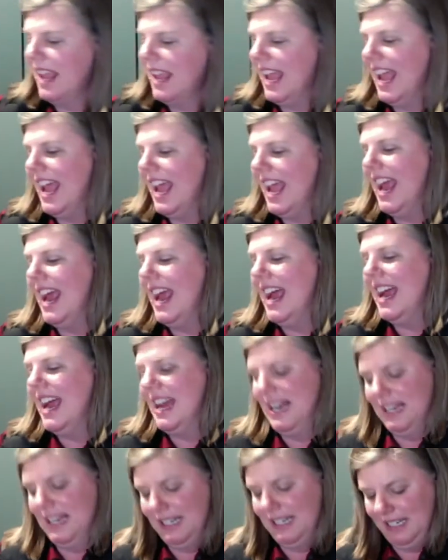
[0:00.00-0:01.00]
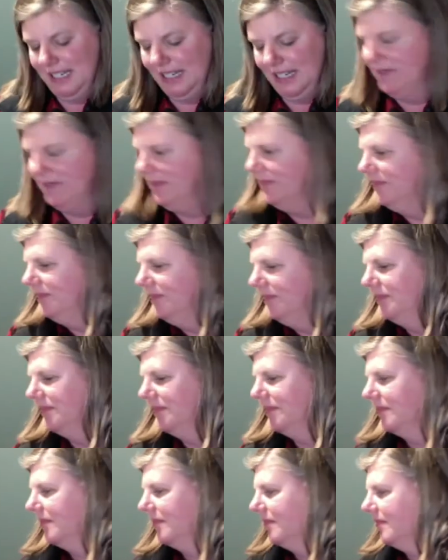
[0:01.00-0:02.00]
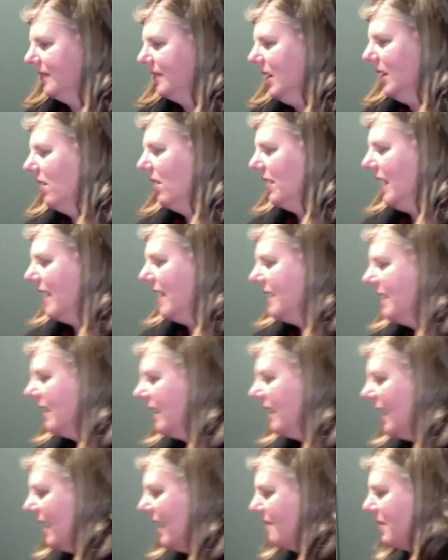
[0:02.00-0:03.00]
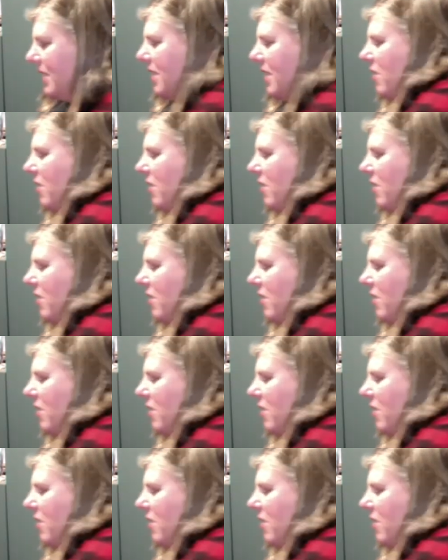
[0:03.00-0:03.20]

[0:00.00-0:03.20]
And hold on here. I'm going to